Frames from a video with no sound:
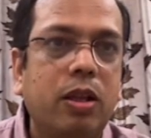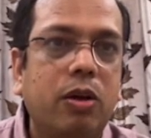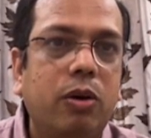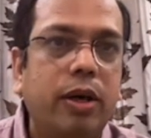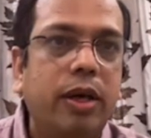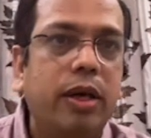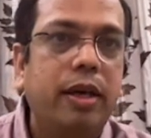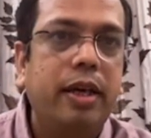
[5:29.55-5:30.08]

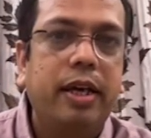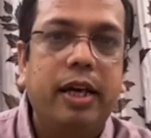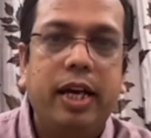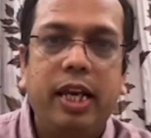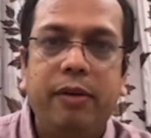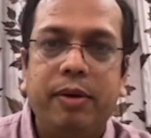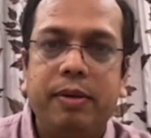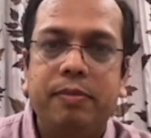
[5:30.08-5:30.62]
Okay,
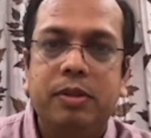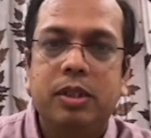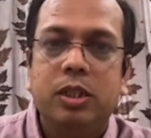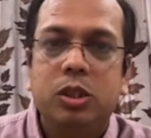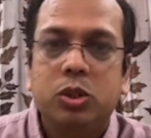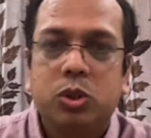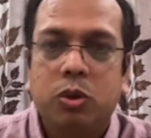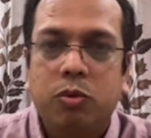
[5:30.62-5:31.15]
anyway,
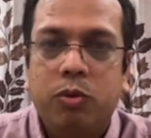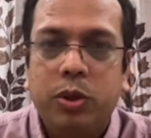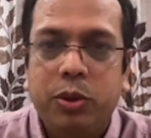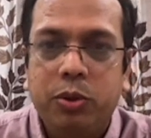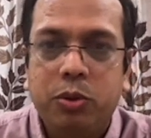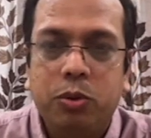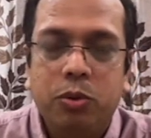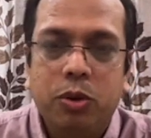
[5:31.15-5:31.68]
so what you
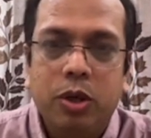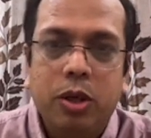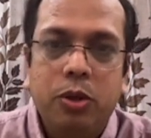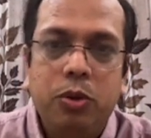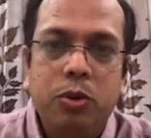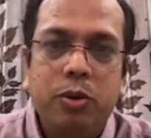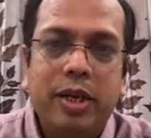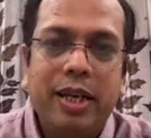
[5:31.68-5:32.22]
do,
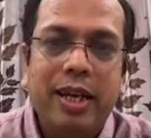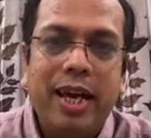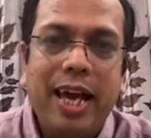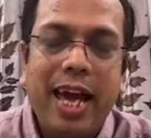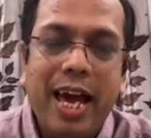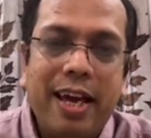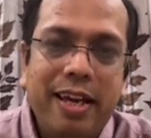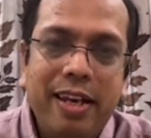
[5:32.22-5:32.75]
you can
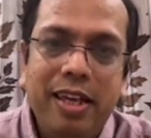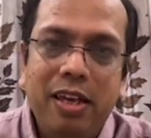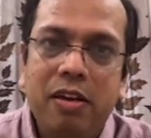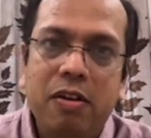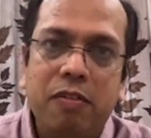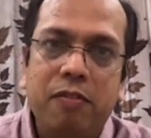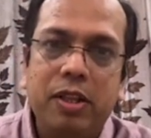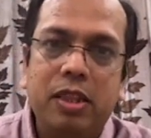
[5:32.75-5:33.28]
agree
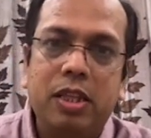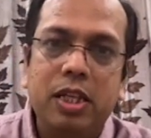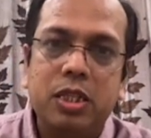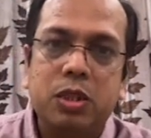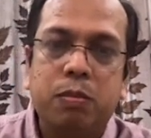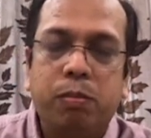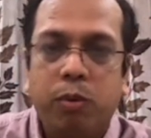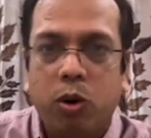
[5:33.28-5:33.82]
with this
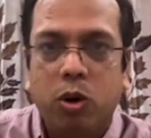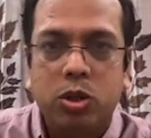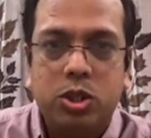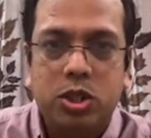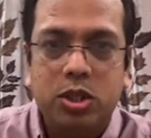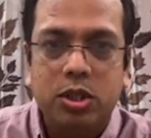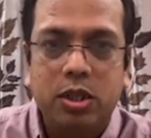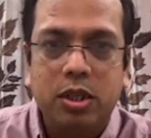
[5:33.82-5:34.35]

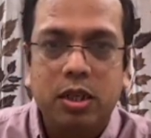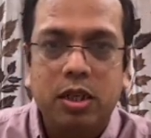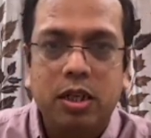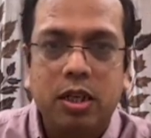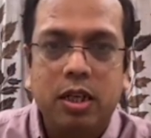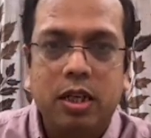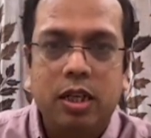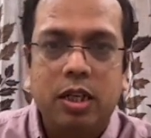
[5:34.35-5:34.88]
post.
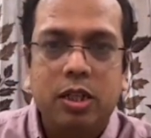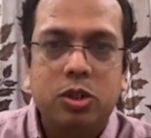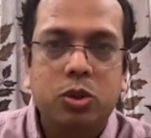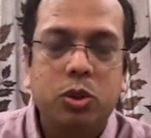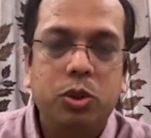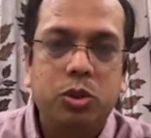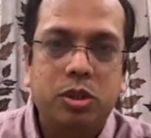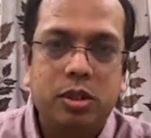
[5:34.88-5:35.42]
So
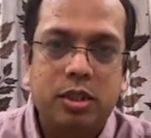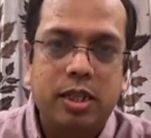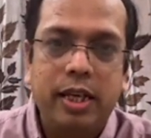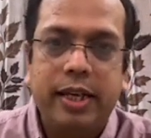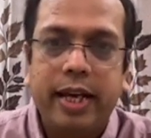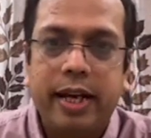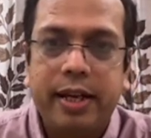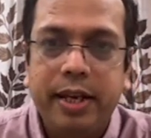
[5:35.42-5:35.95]
you
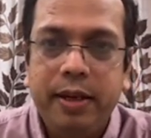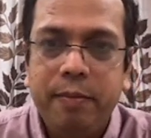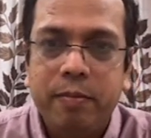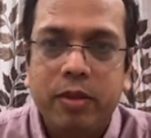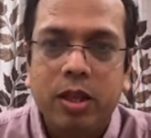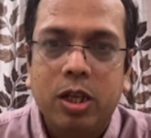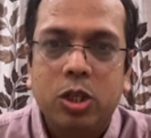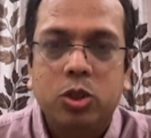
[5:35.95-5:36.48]
click agree,
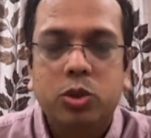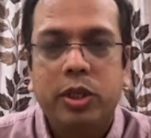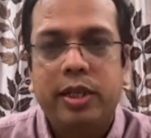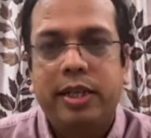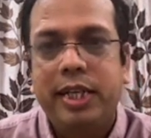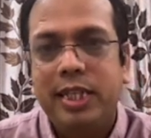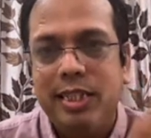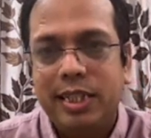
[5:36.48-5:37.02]
so it
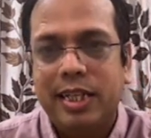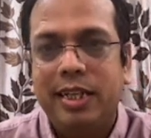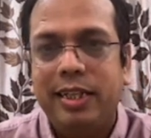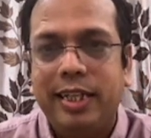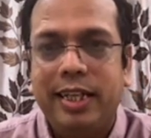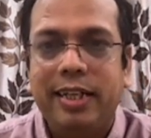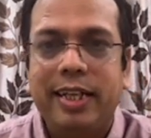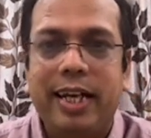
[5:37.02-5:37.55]
reads the
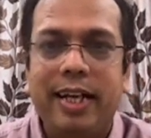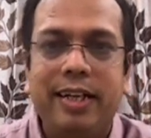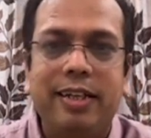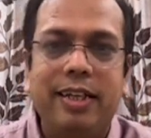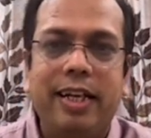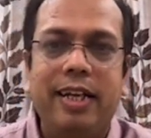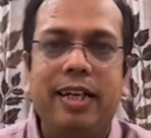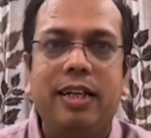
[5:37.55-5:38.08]
content
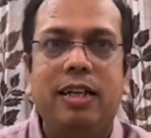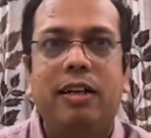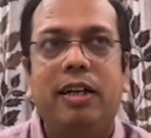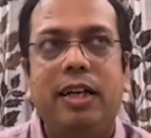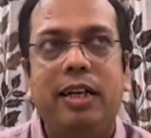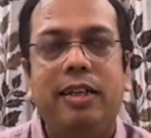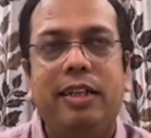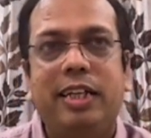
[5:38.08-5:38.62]
and
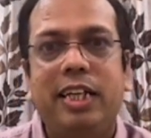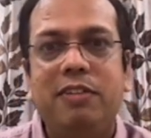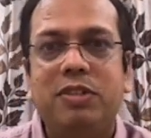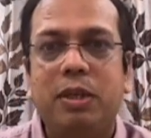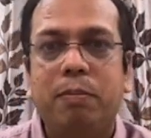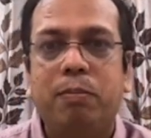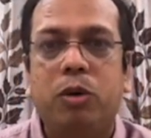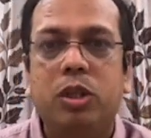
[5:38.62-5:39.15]
gives
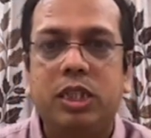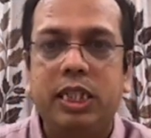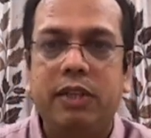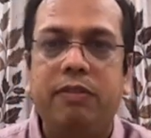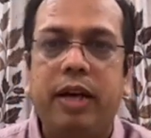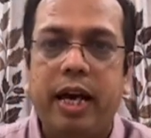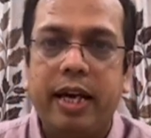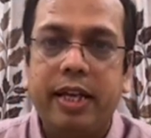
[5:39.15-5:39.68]
a positive
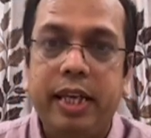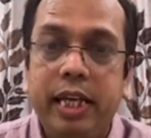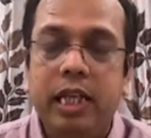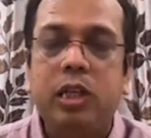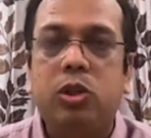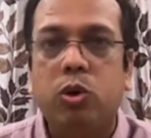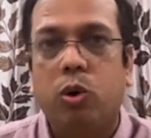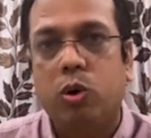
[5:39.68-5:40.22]
agreeing
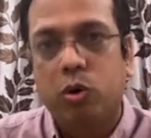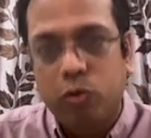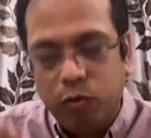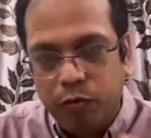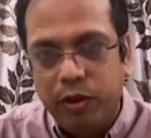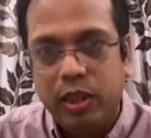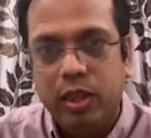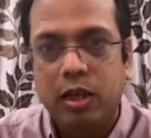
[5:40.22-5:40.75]
tone
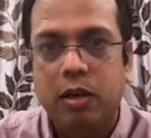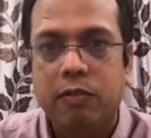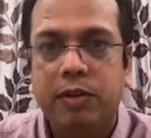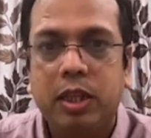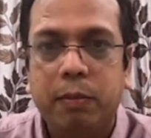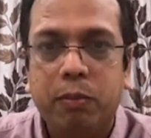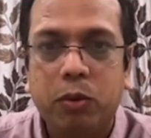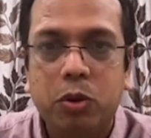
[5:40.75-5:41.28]
with the
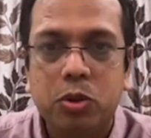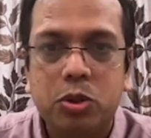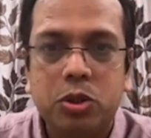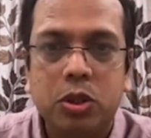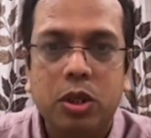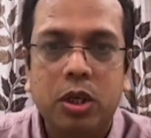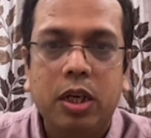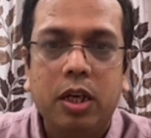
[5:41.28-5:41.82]
post.
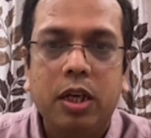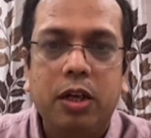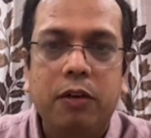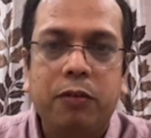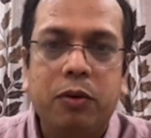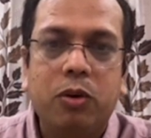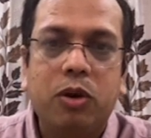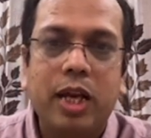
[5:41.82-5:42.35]
If you
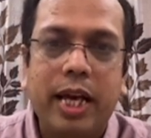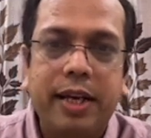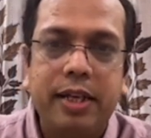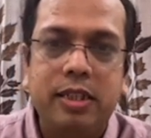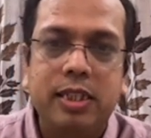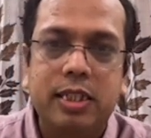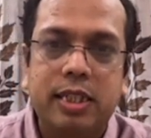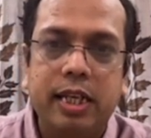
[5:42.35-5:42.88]
don't like it,
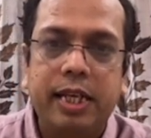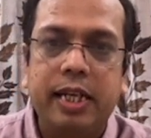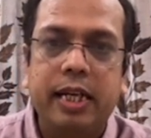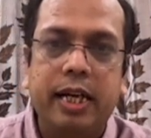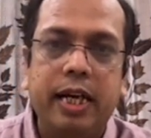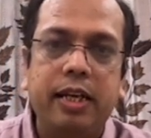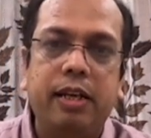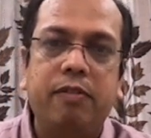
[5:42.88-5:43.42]
just click it
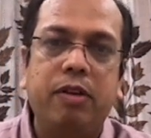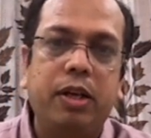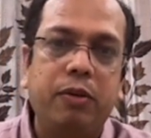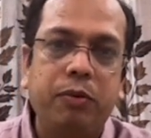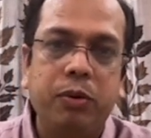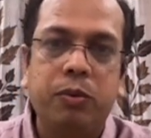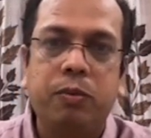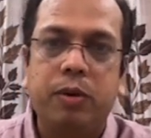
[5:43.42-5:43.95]
again, it will give
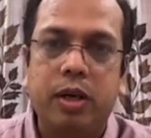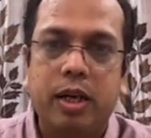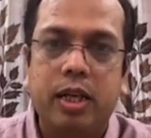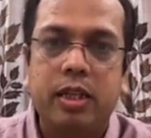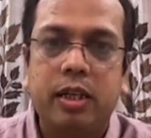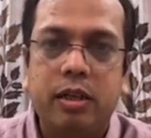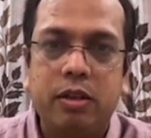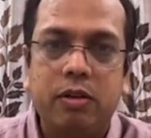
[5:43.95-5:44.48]
you
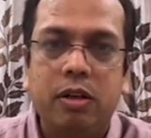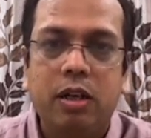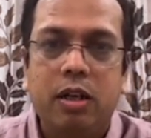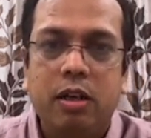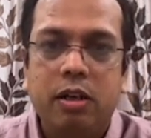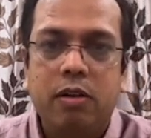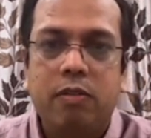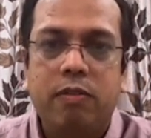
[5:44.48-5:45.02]
another
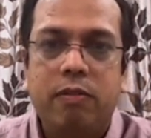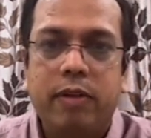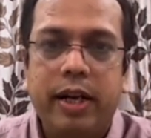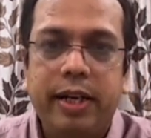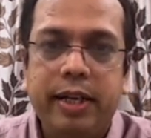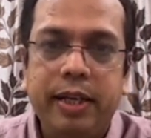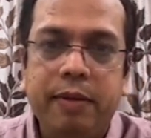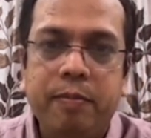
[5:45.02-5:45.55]

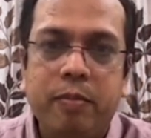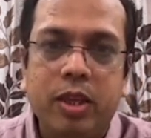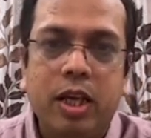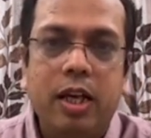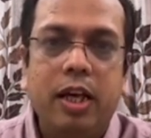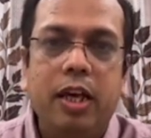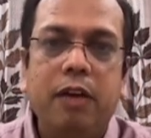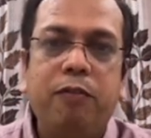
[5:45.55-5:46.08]
writing.
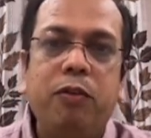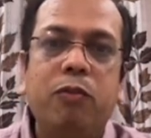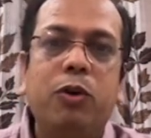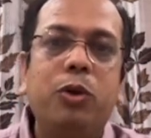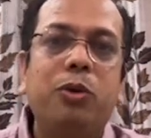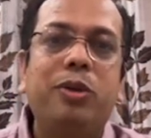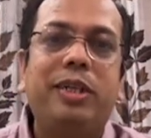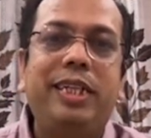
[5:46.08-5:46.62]
If you want
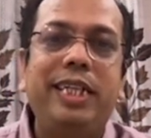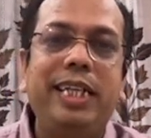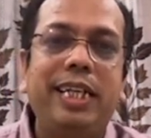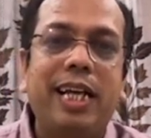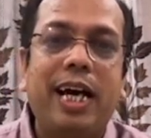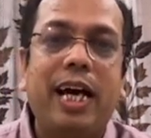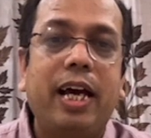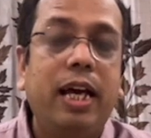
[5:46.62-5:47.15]
to
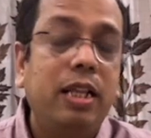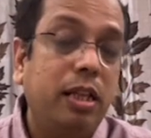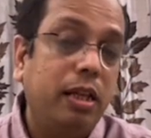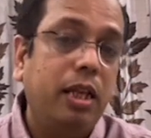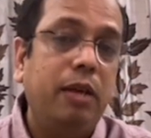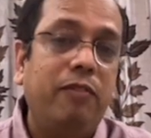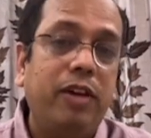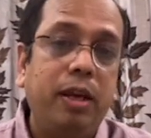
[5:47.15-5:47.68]
deny, and
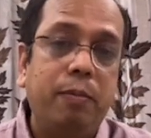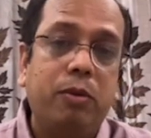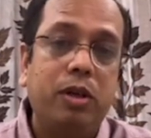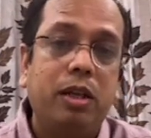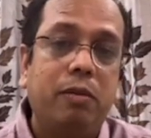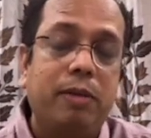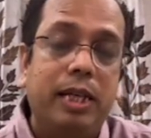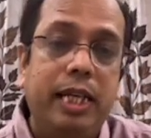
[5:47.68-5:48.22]
a very
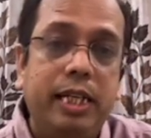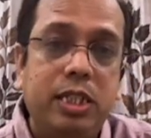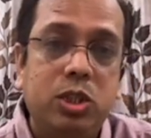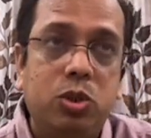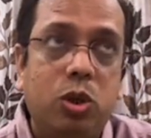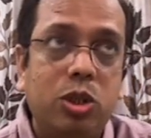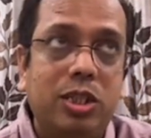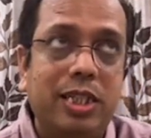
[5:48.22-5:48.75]
important thing, it is
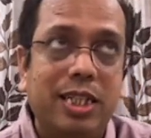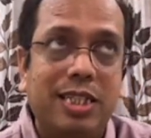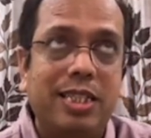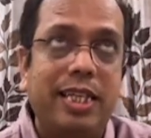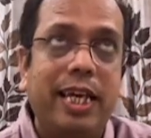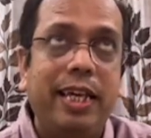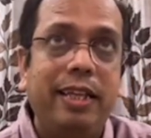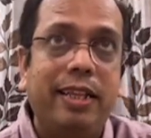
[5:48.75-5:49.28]
not just
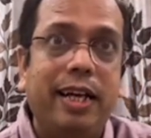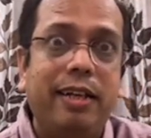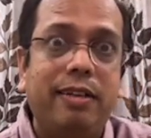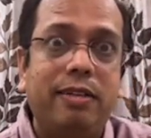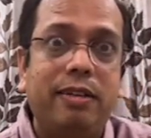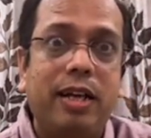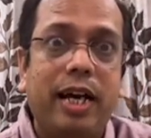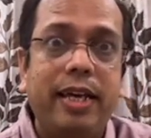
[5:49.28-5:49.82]
saying that
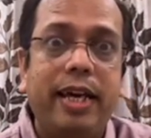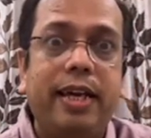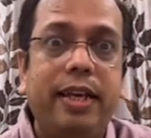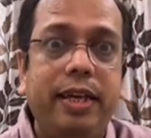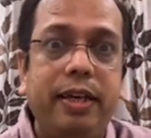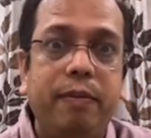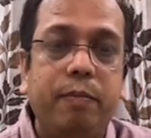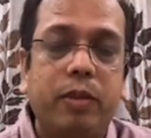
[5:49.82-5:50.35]
I
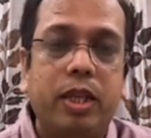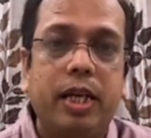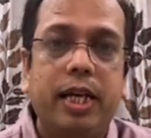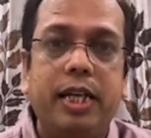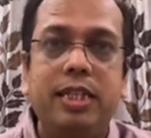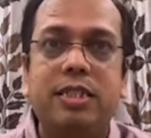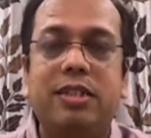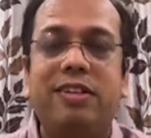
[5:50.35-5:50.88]
agree, it
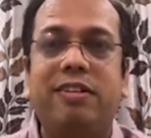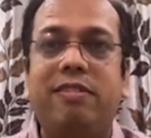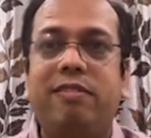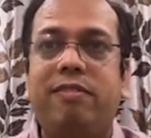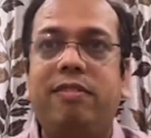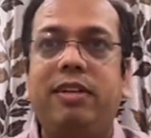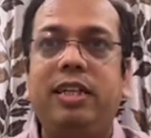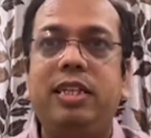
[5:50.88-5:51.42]
is
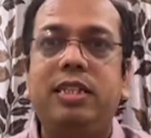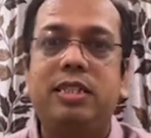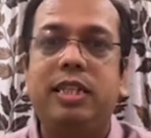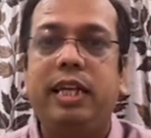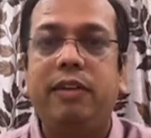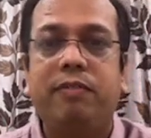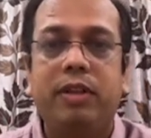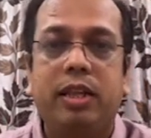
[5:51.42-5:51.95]

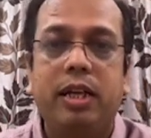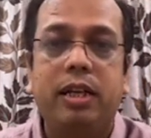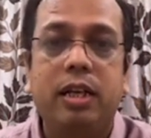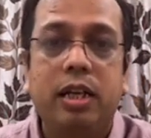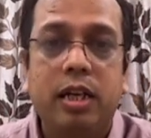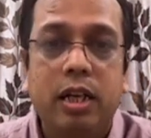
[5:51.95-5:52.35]
reasoning with it.